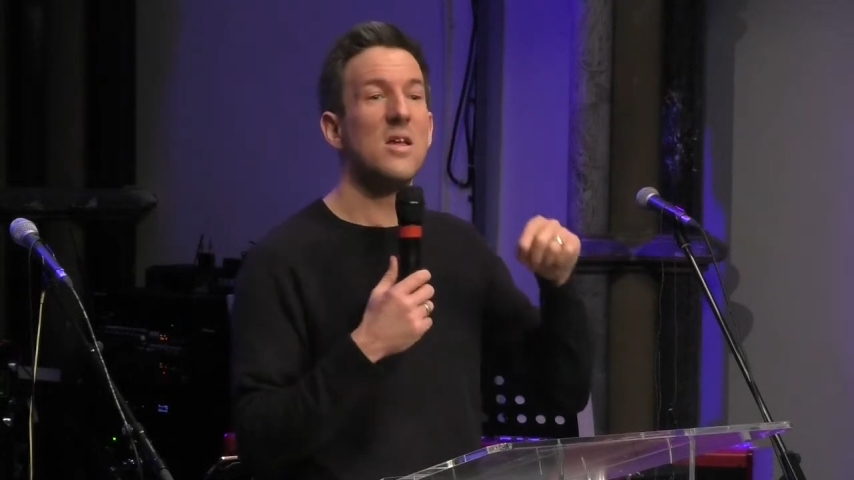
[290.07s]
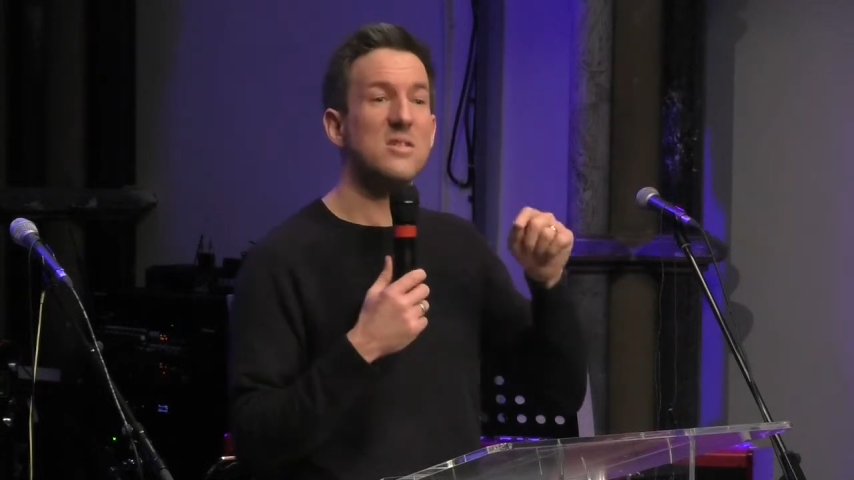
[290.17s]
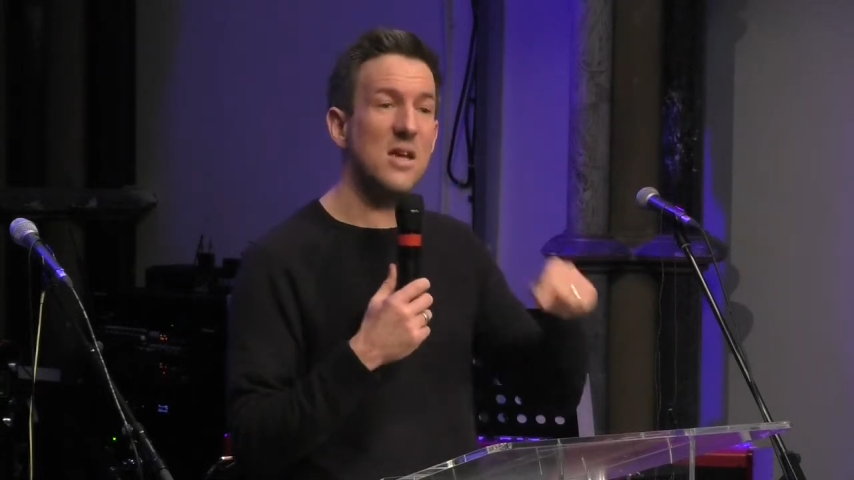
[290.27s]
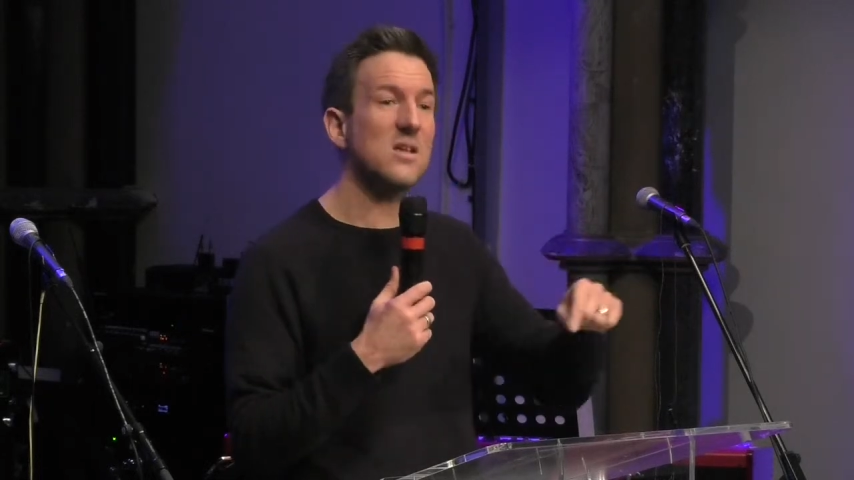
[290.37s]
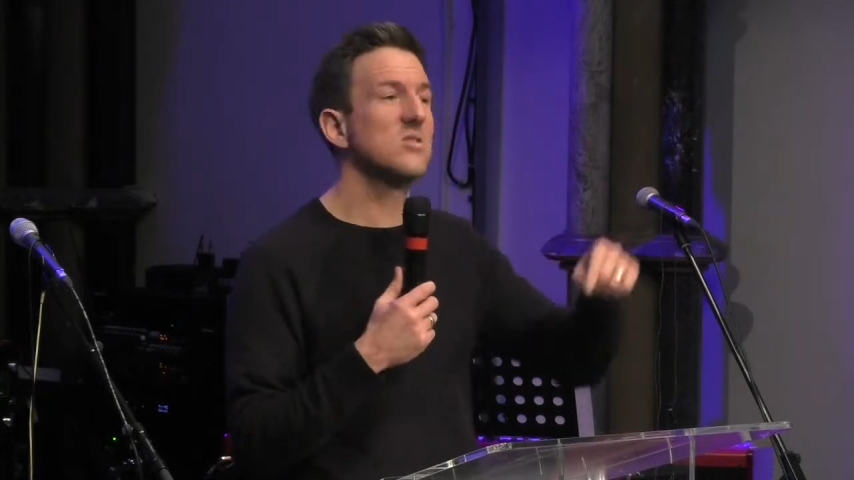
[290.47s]

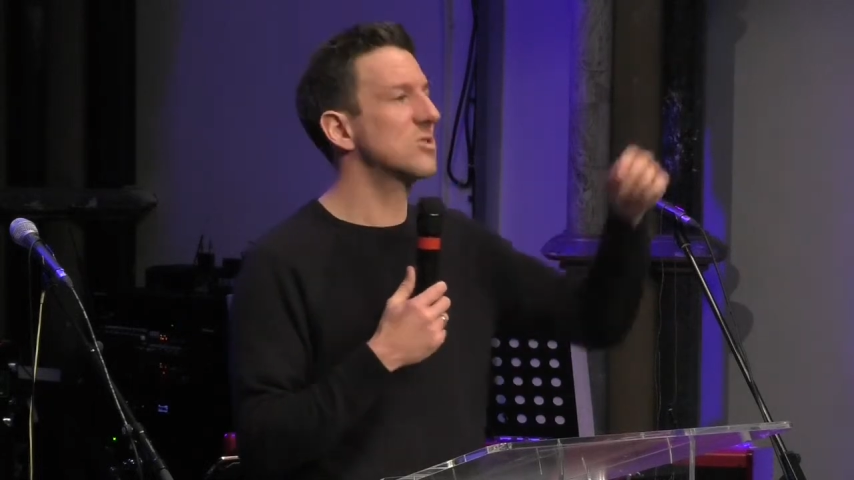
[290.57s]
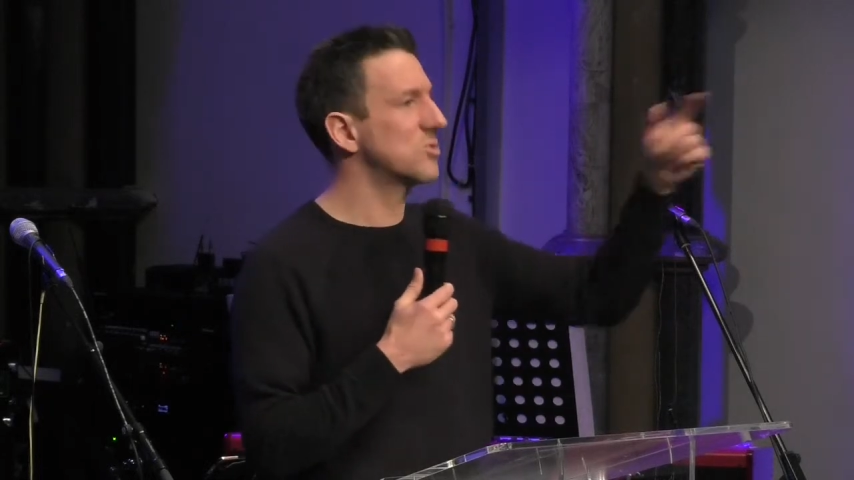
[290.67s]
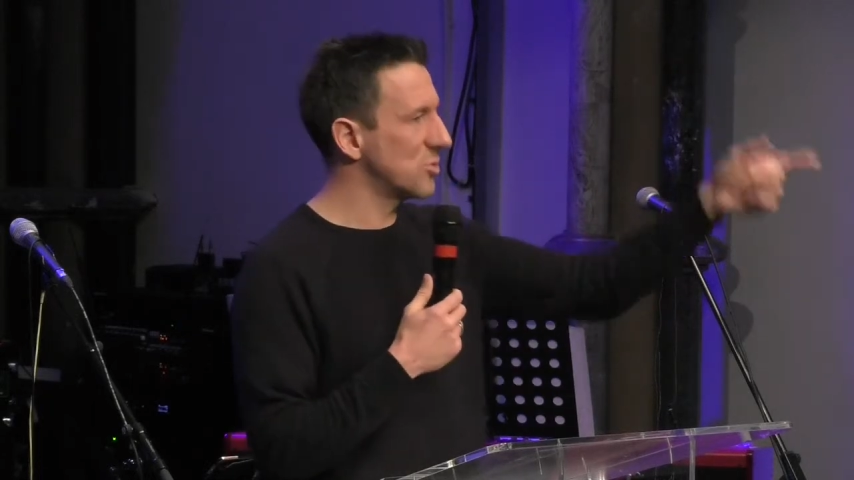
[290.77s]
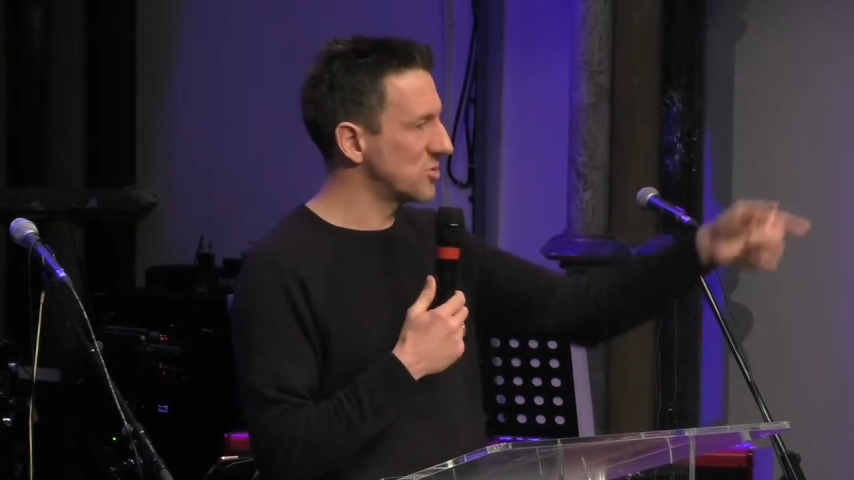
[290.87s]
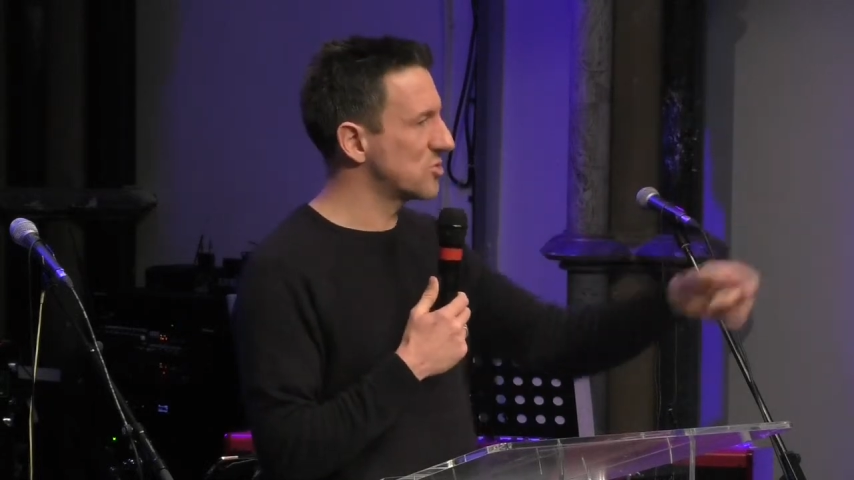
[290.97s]
takes us
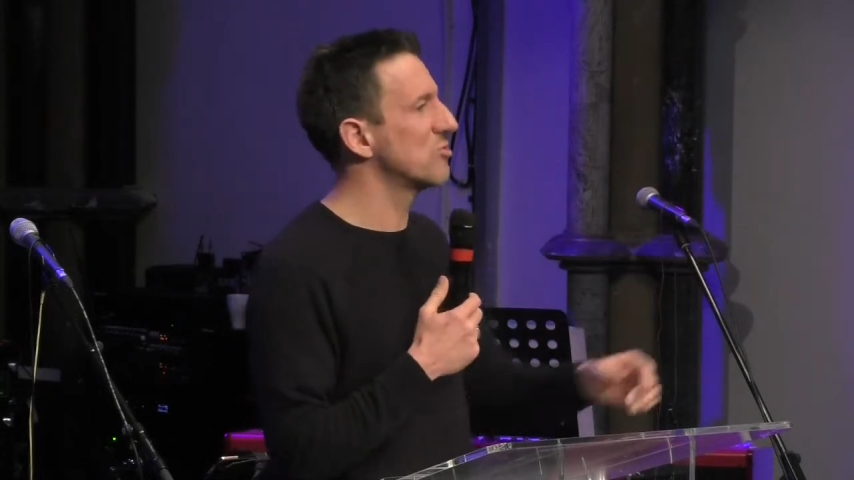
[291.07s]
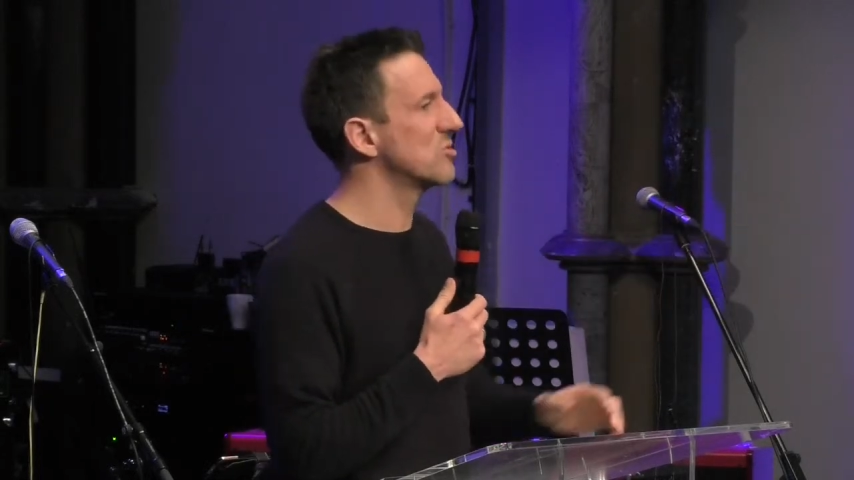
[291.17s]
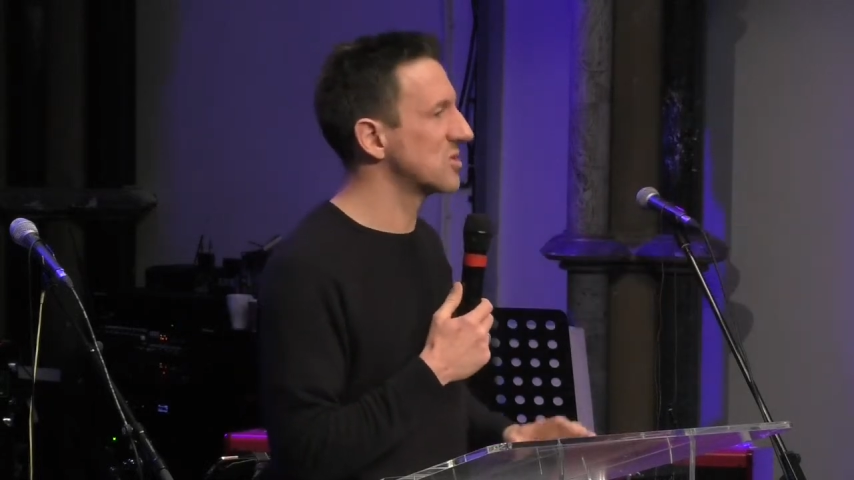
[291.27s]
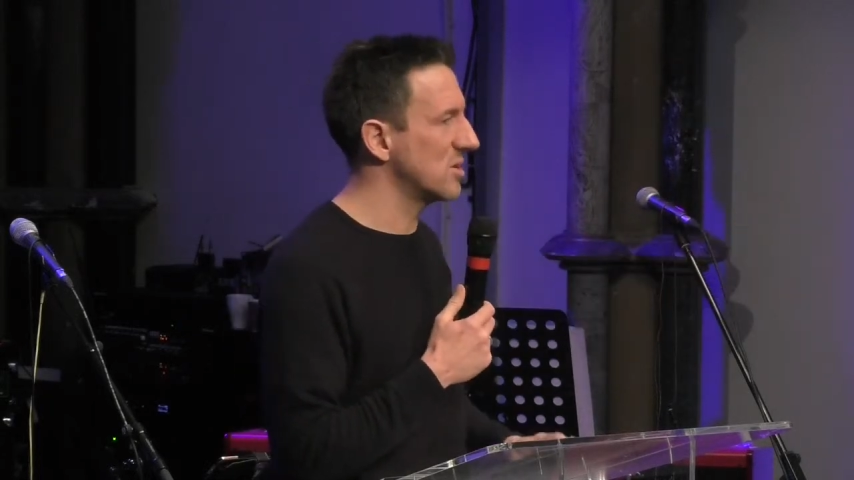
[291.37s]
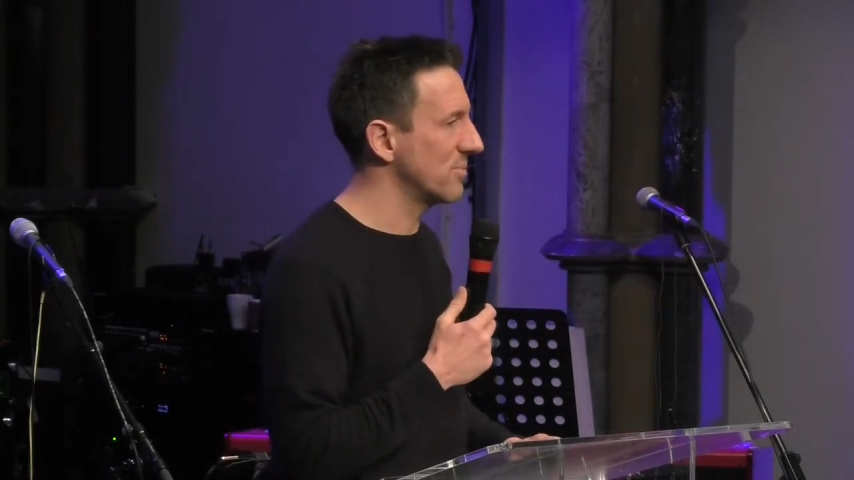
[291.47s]
towards
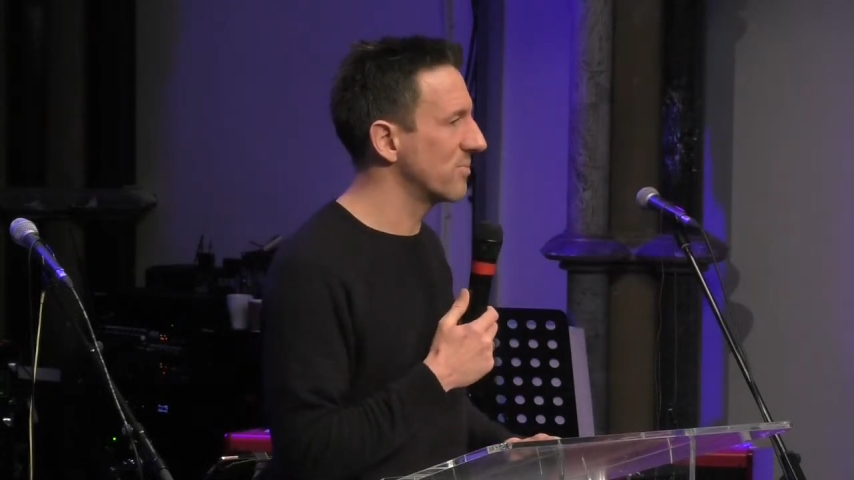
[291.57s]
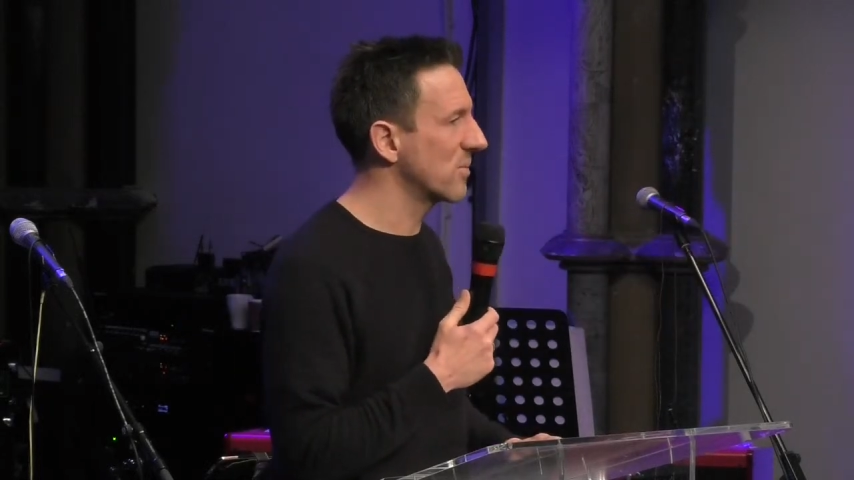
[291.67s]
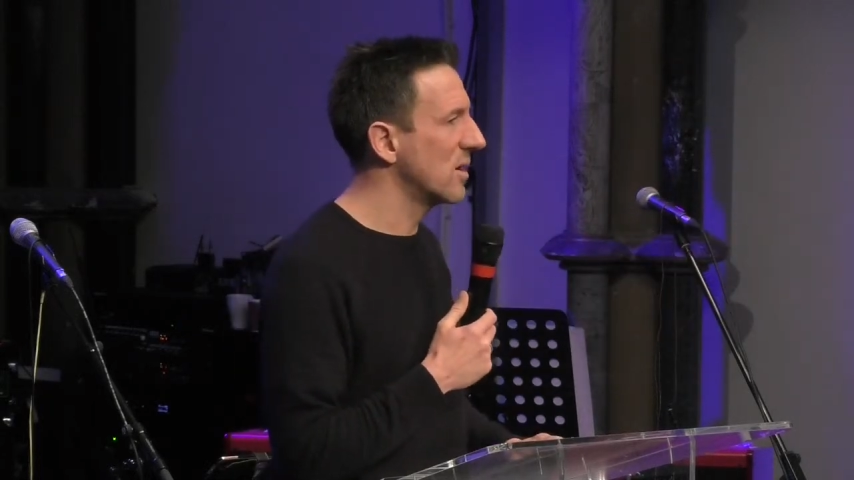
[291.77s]
Jerusalem.